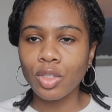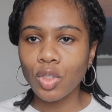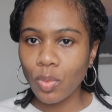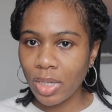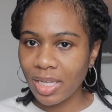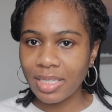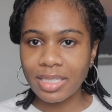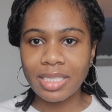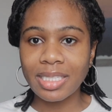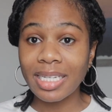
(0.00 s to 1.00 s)

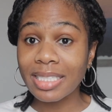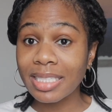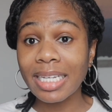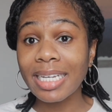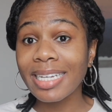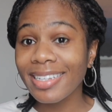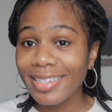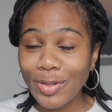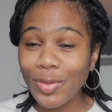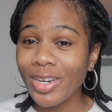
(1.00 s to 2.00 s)

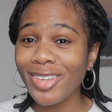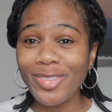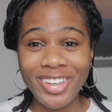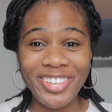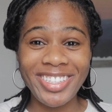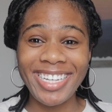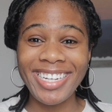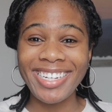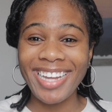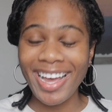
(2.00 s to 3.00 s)
2016,
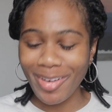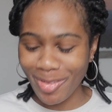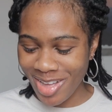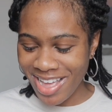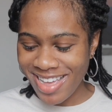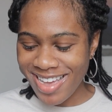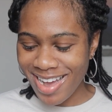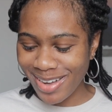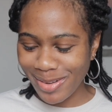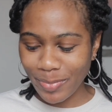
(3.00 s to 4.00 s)
2015 now.
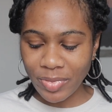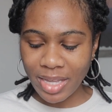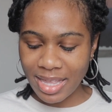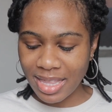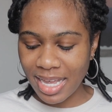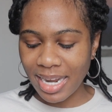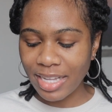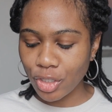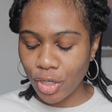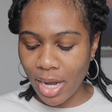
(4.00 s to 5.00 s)
And then
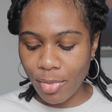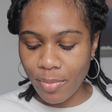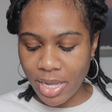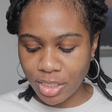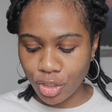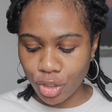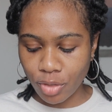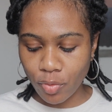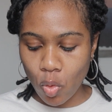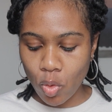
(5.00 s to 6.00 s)
Instagram and Messenger,
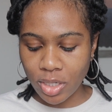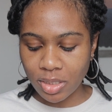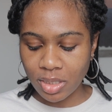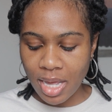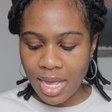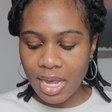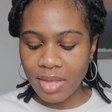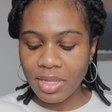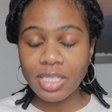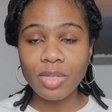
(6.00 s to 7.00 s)
of course.
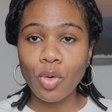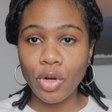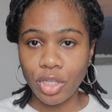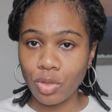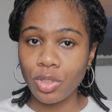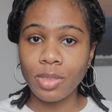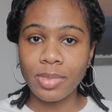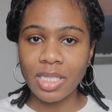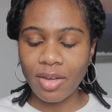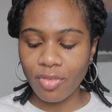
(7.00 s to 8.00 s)
And then some more YouTube
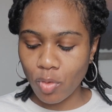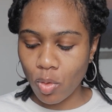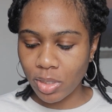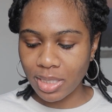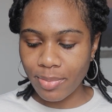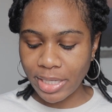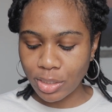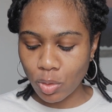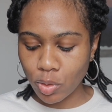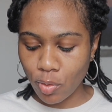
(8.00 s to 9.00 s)
stuff, of course, in my
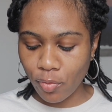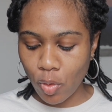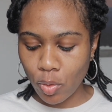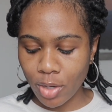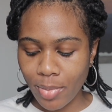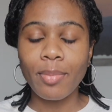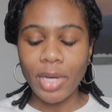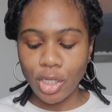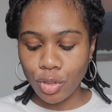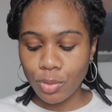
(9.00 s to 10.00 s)
social folder. My
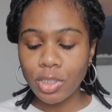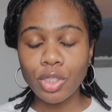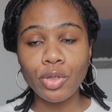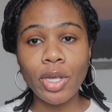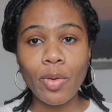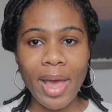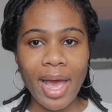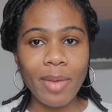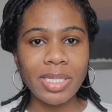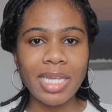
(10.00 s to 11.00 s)
YouTube Studio
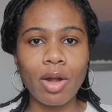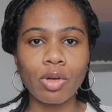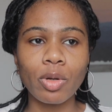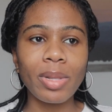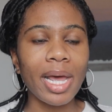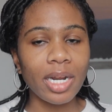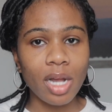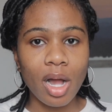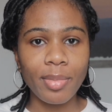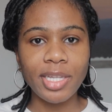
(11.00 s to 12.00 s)
app is how I reply to
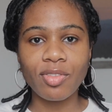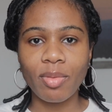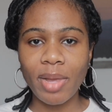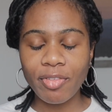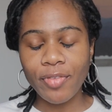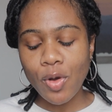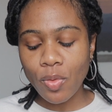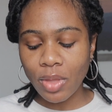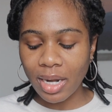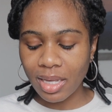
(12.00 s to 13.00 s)
comments from my
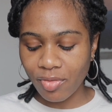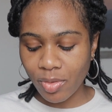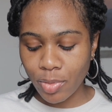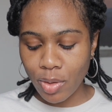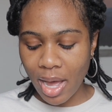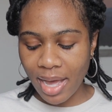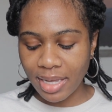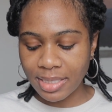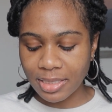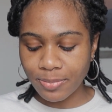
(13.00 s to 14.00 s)
phone that I get from you
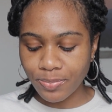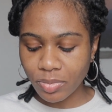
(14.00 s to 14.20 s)
guys.